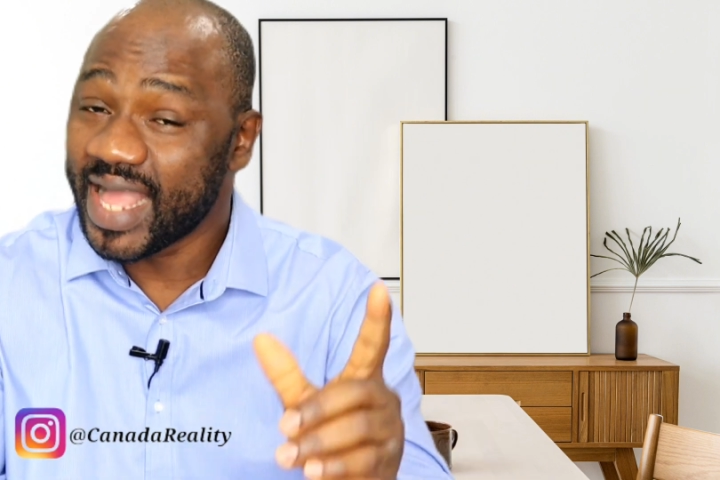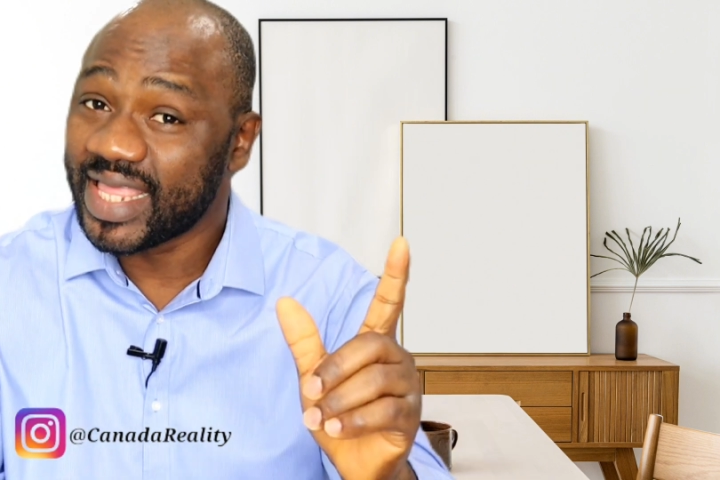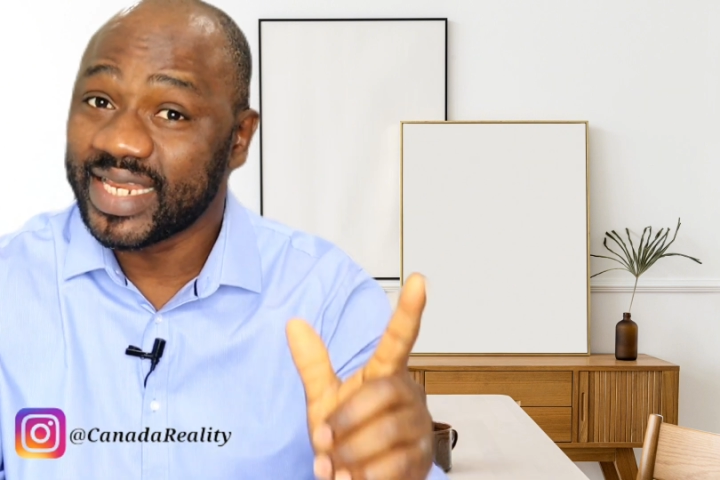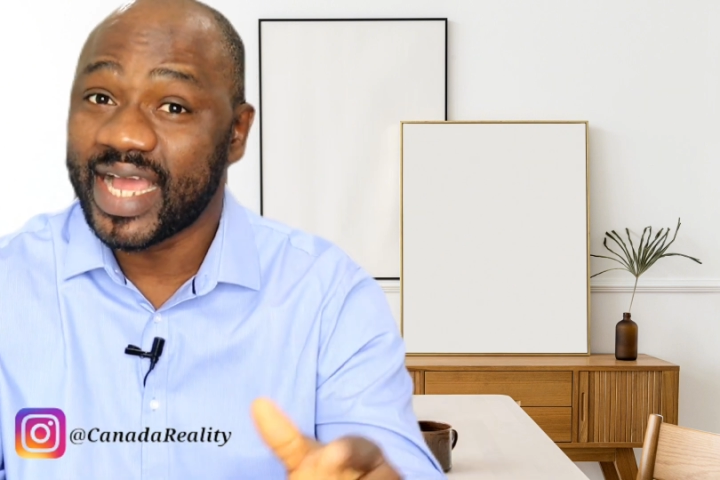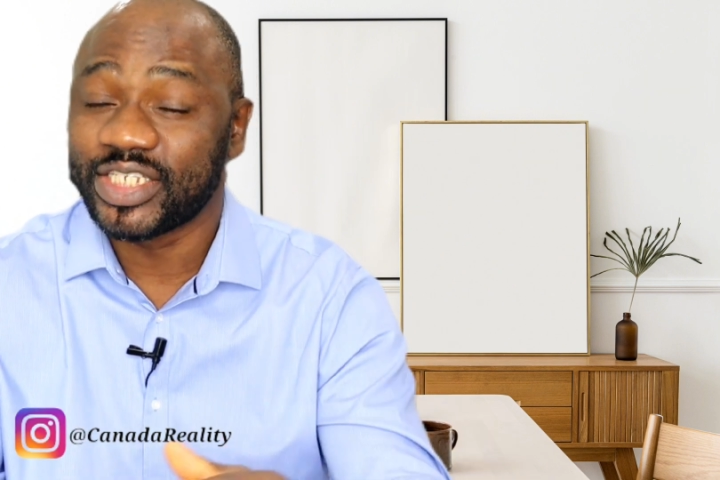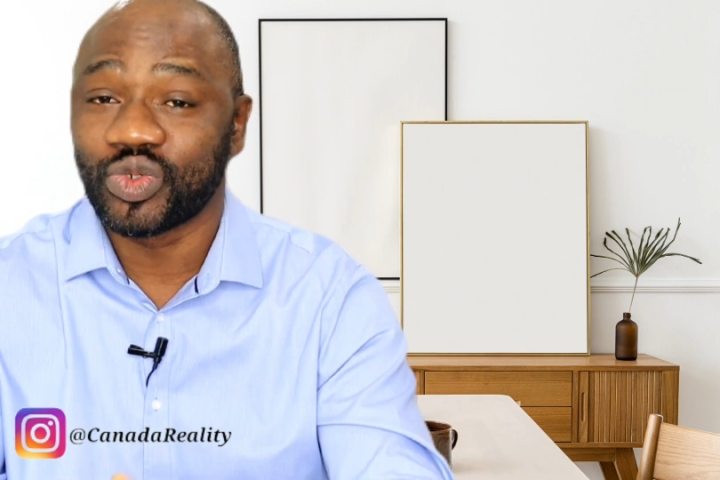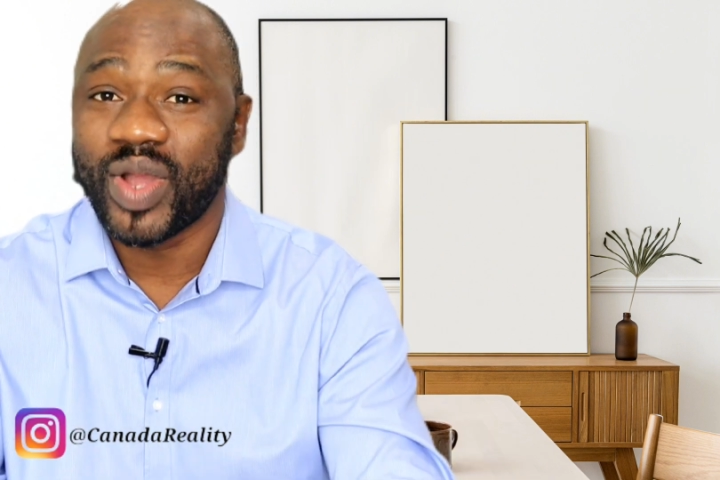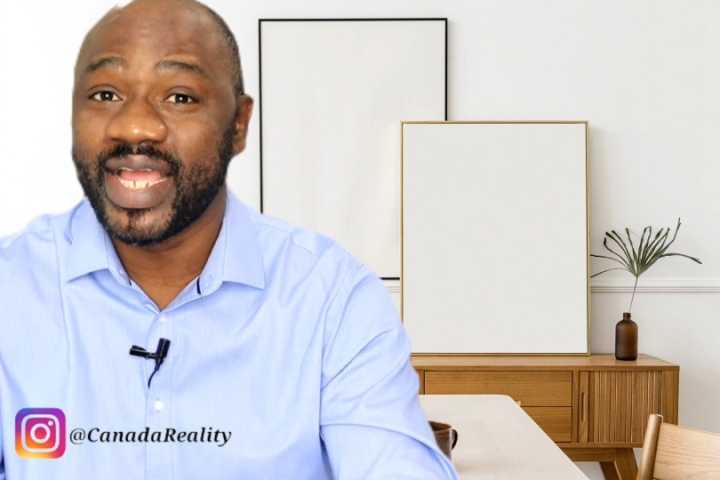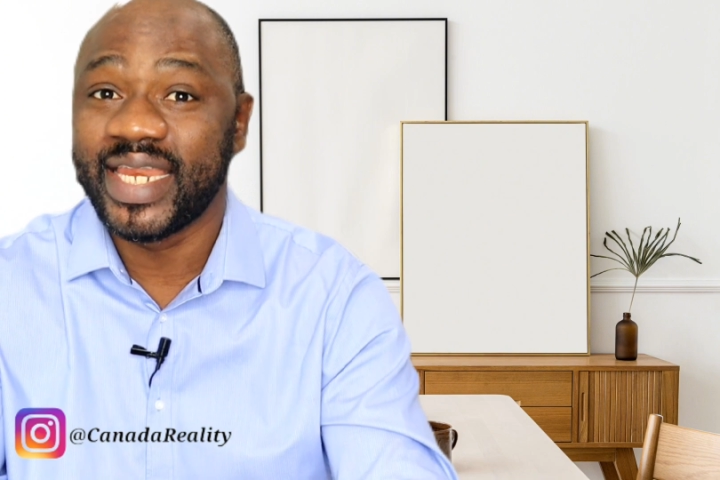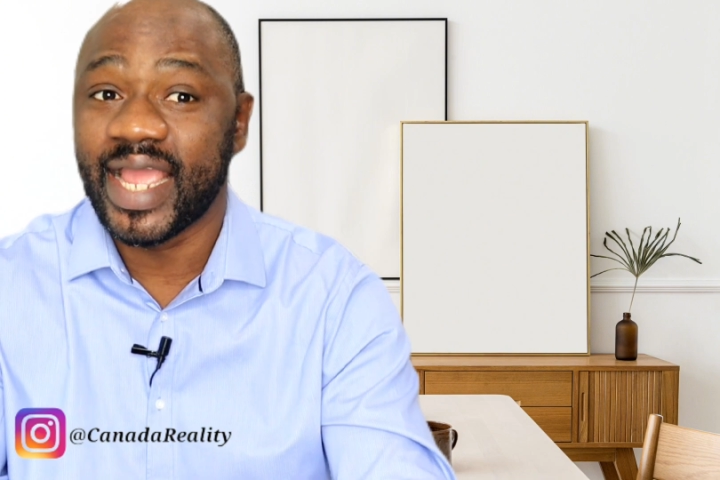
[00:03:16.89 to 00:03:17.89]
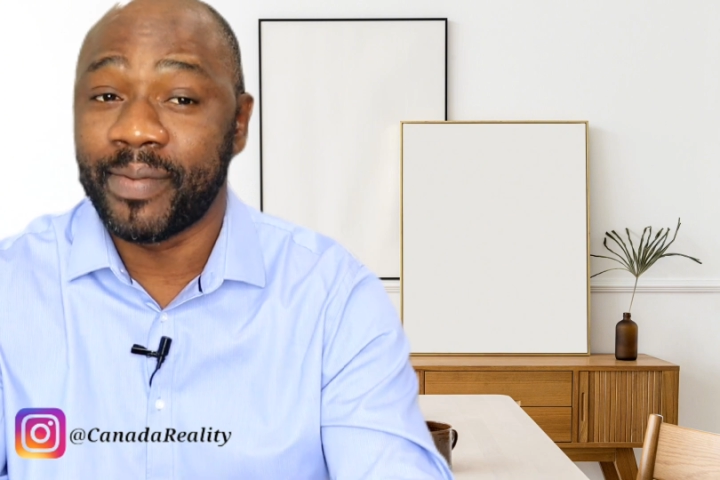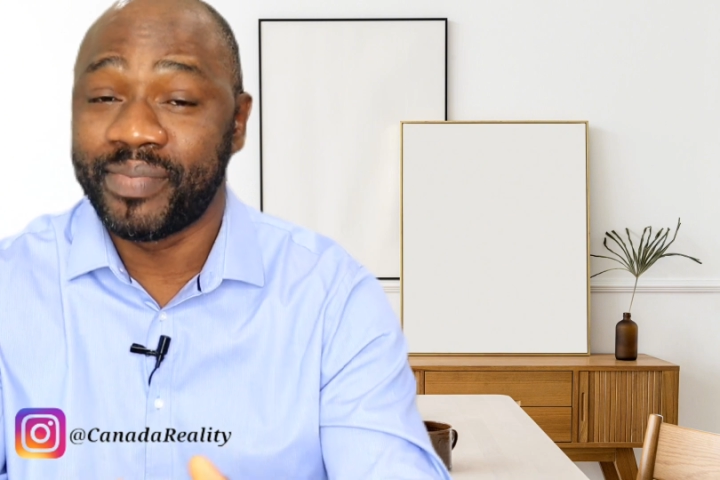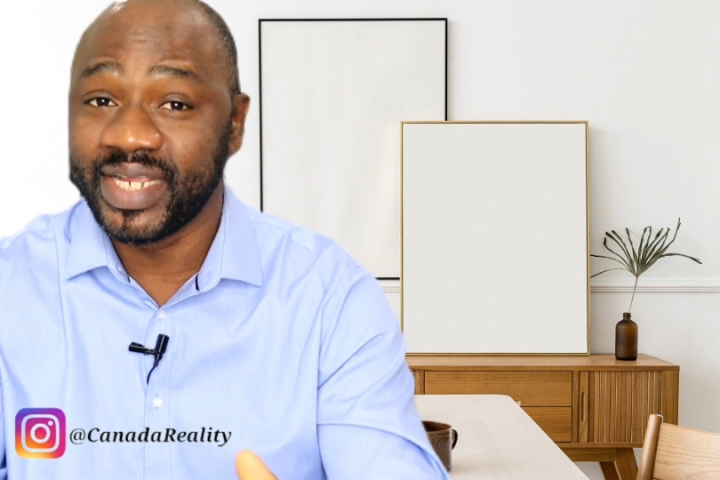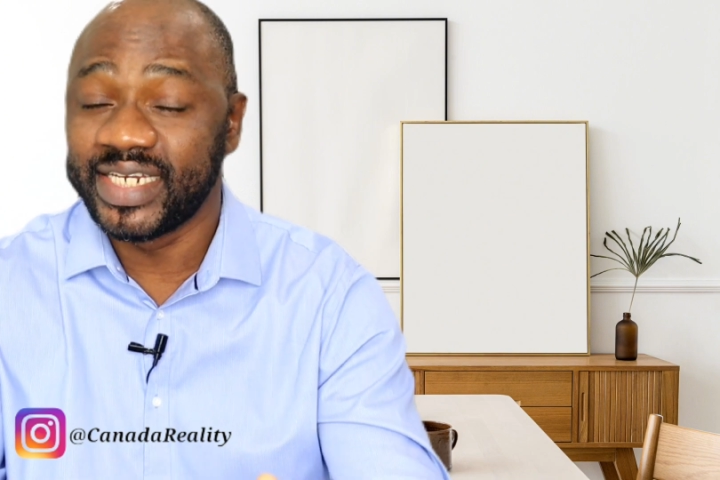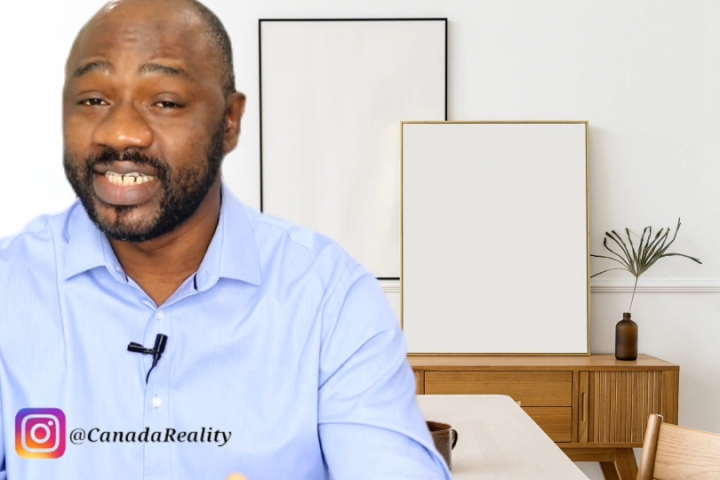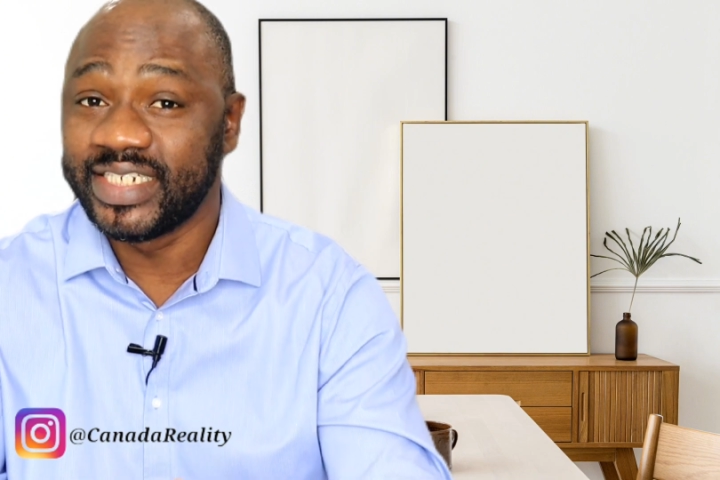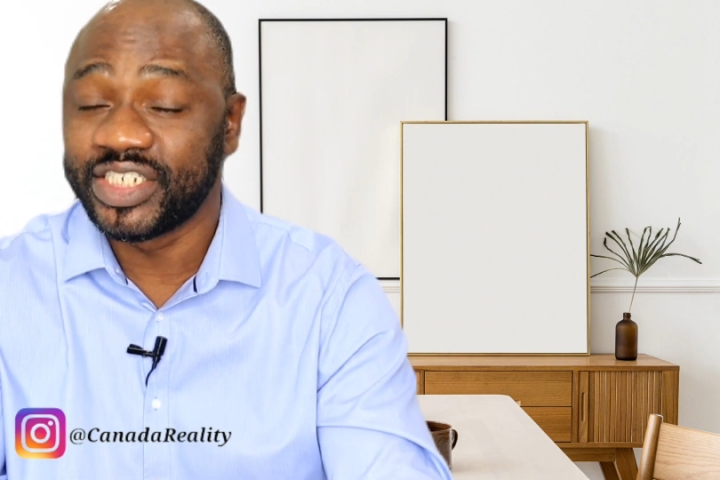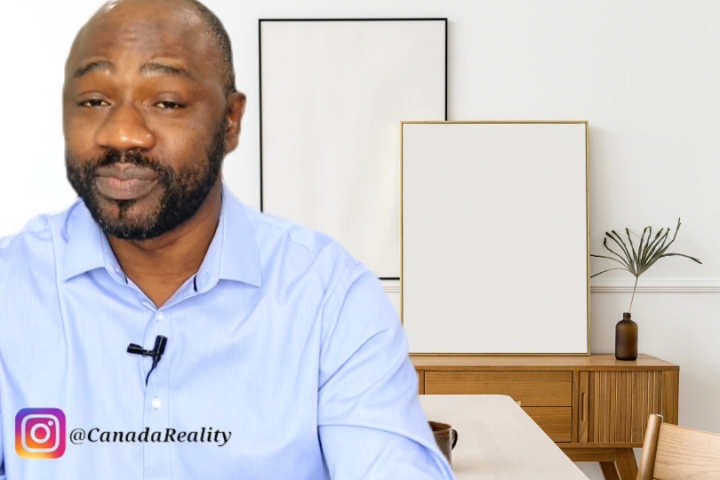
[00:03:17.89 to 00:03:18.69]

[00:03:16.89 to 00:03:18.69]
I think that is why they are bringing in